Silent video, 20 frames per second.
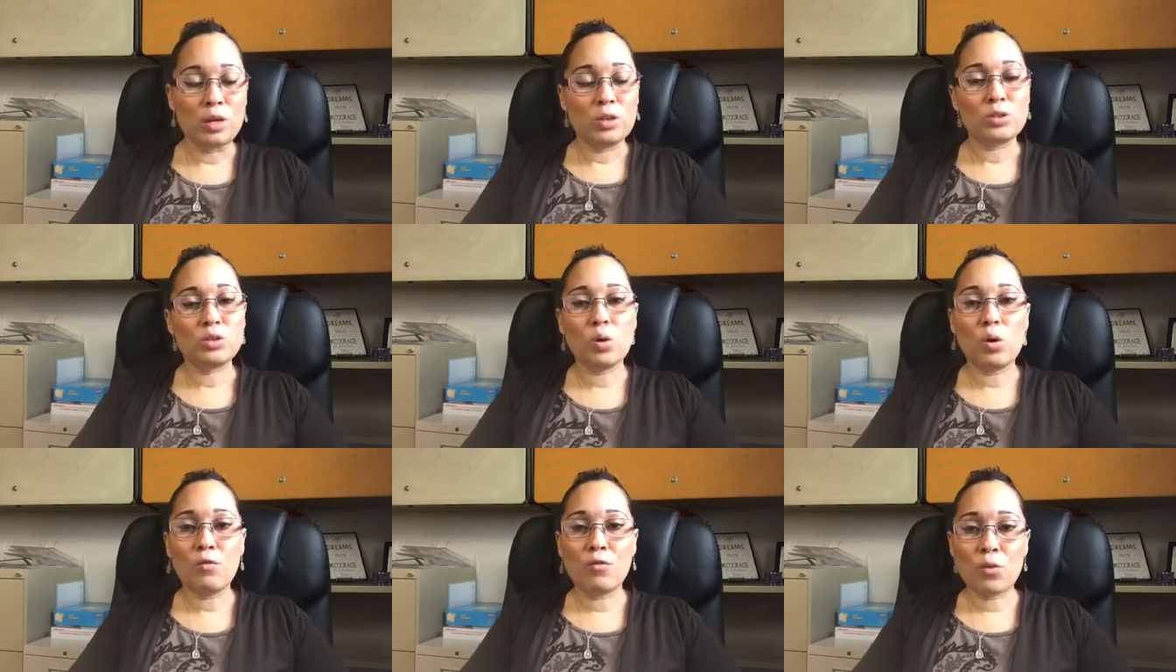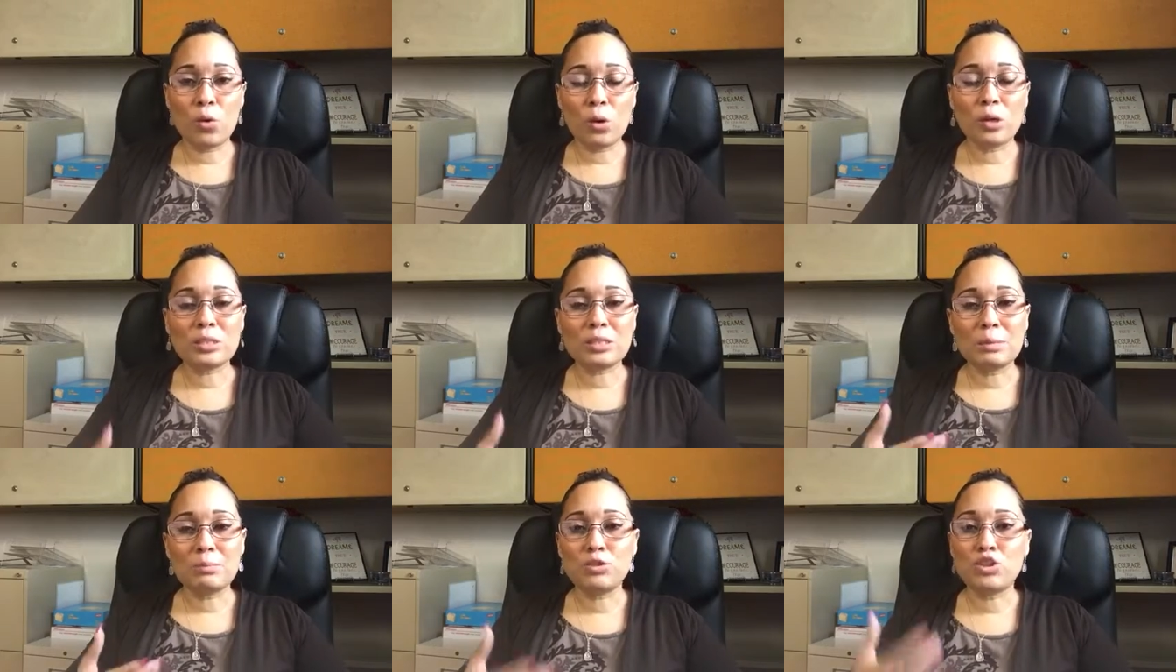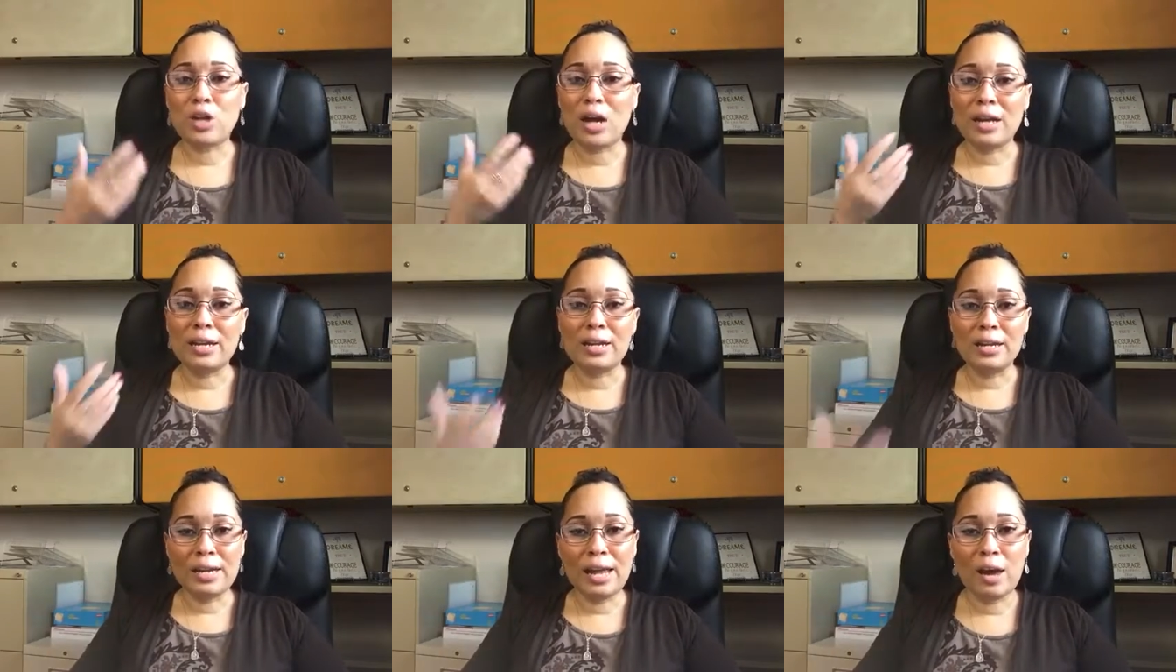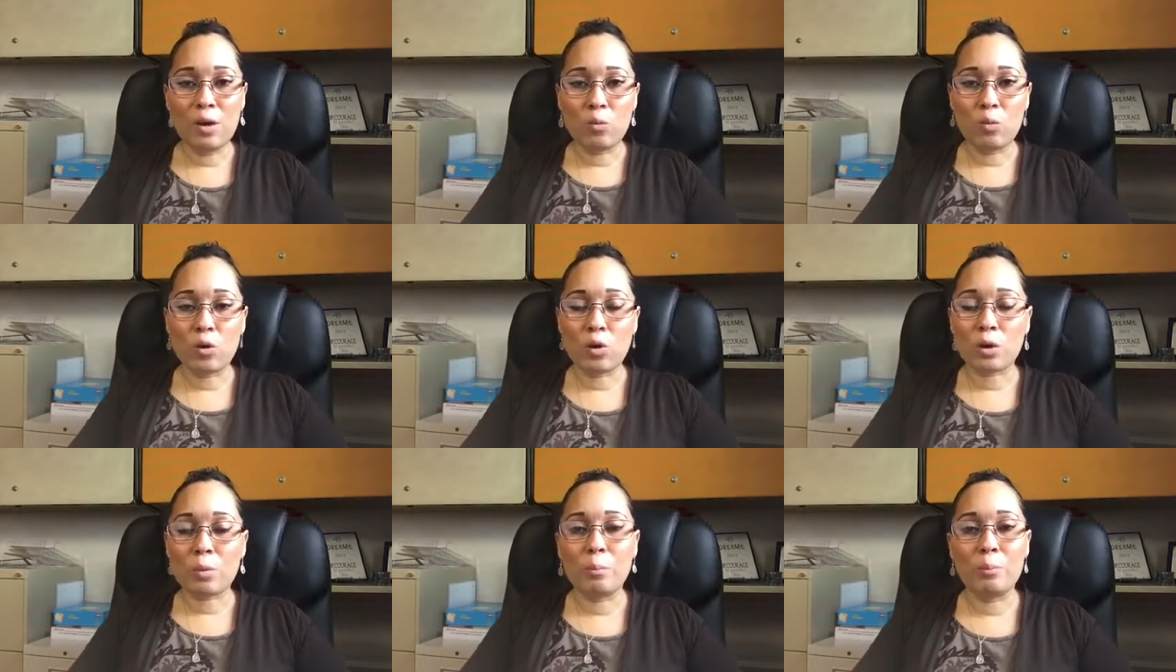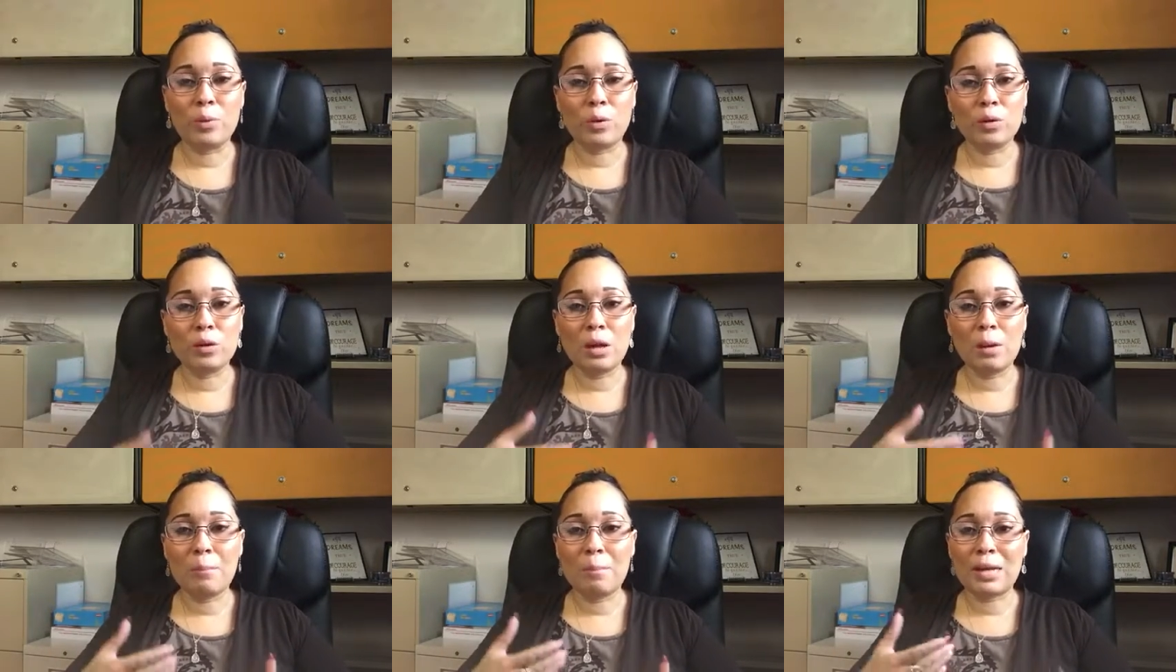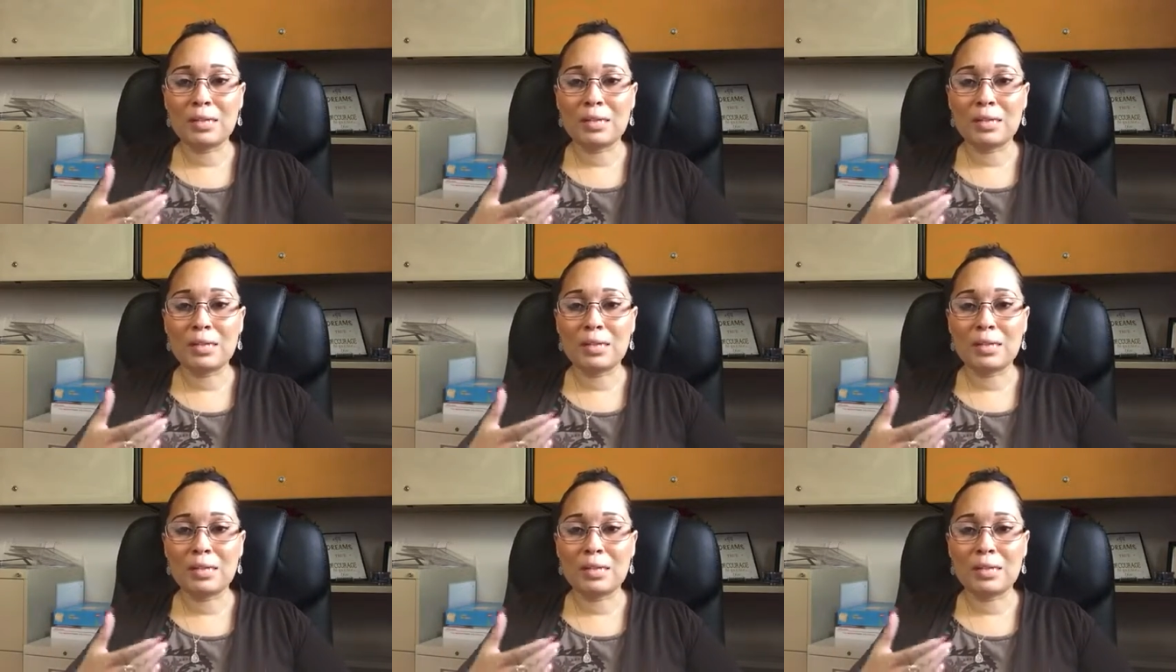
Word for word: so of course i'm trying to network build up